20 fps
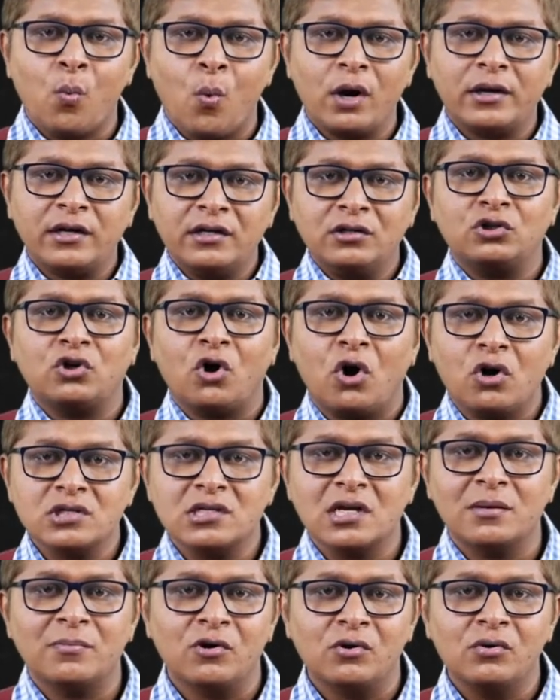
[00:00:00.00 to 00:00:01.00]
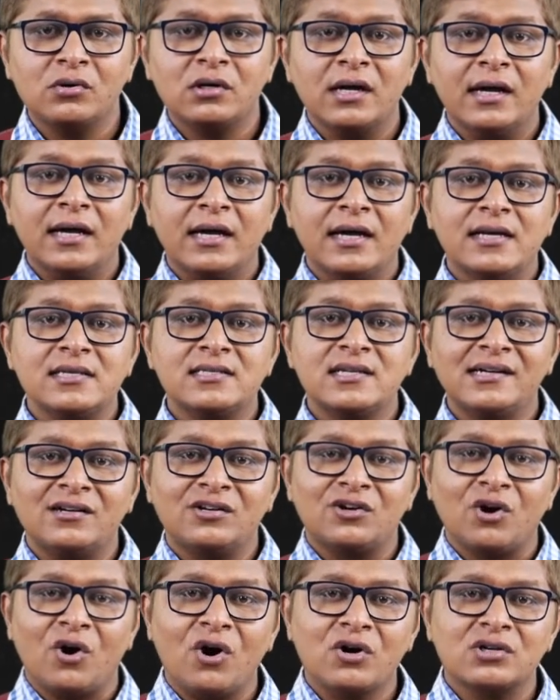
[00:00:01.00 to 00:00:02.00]
what it talks about is
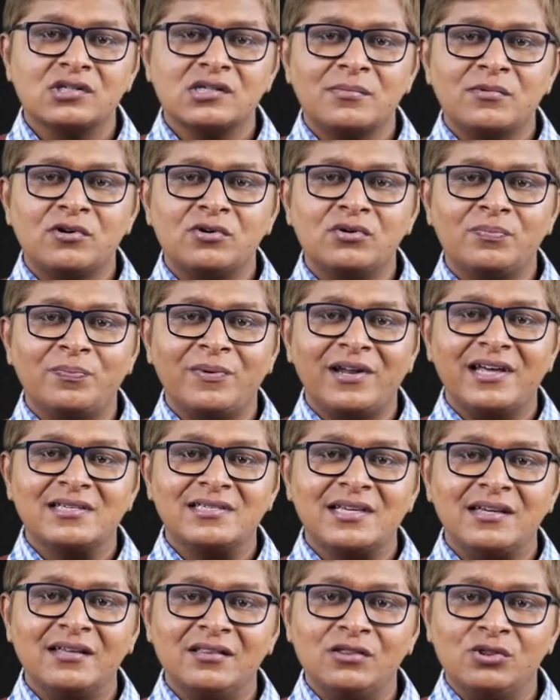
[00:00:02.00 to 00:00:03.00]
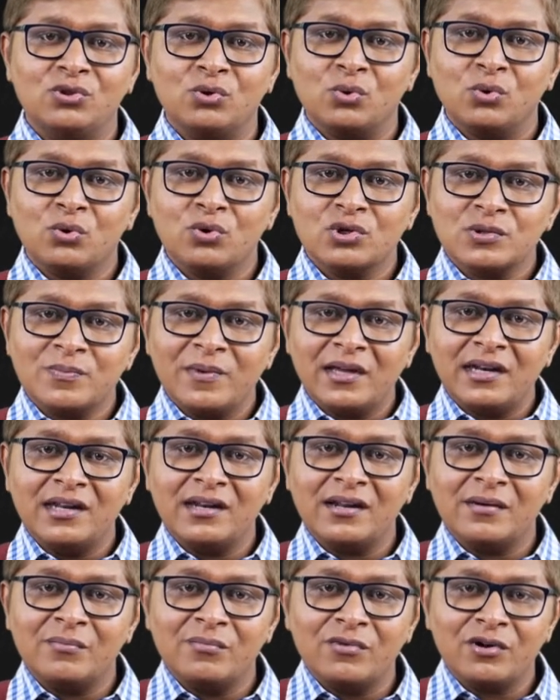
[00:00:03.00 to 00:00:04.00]
it talks about placing those
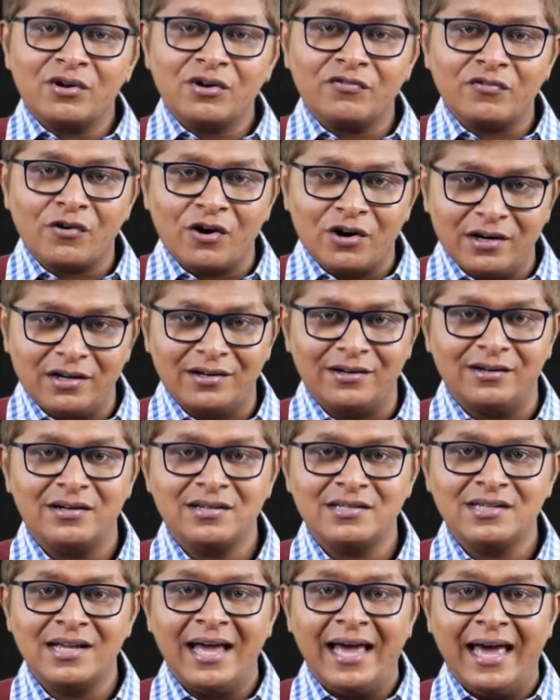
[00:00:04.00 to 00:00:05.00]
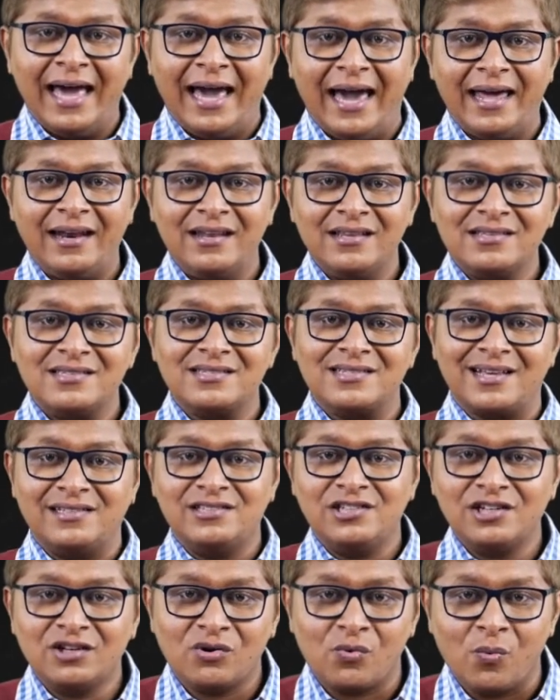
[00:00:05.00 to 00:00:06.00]
many number of orders and in
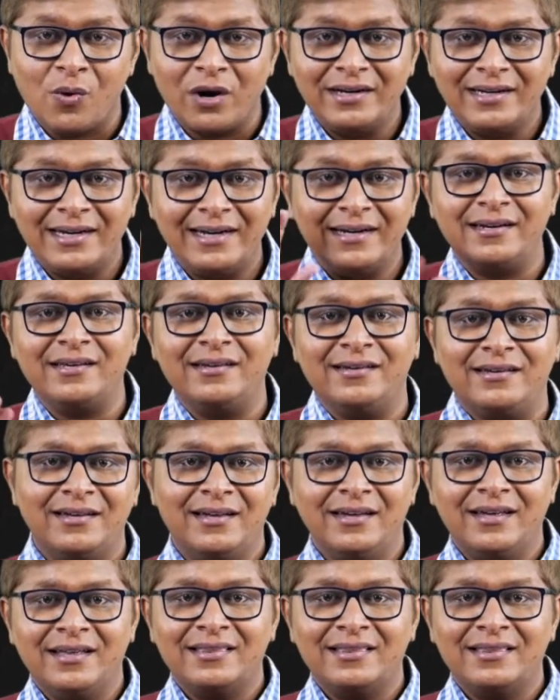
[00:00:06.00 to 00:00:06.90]
such a quantity.